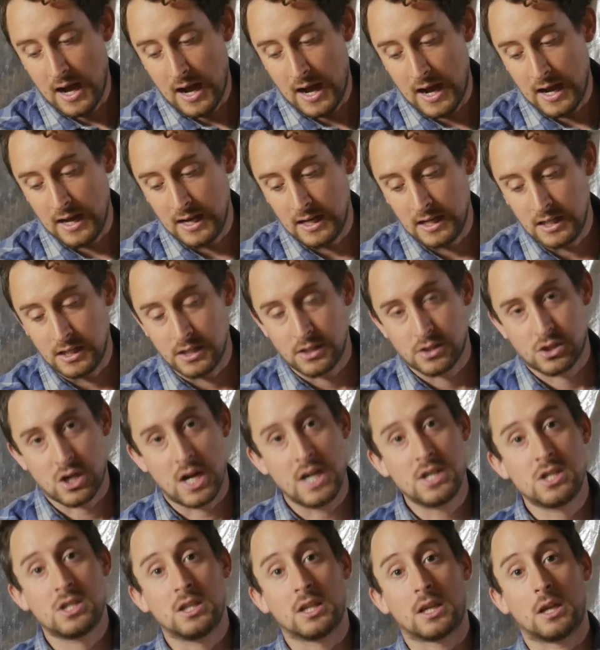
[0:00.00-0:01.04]

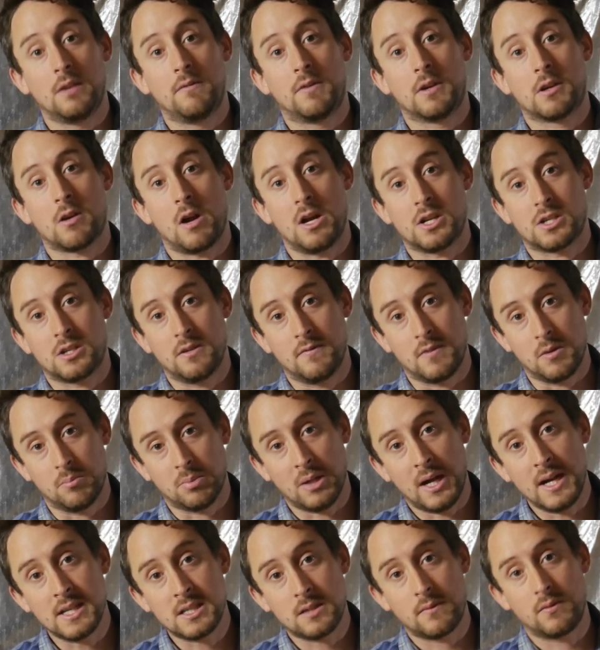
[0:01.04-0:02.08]
the configuration of your
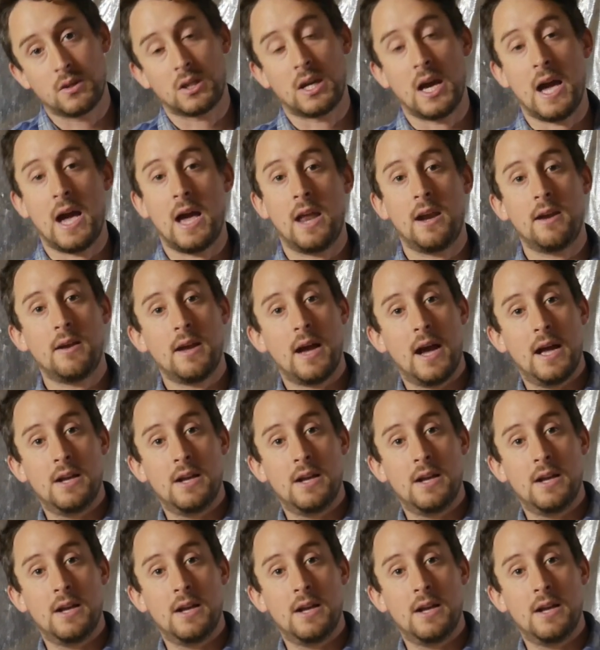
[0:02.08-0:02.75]
blades if you can,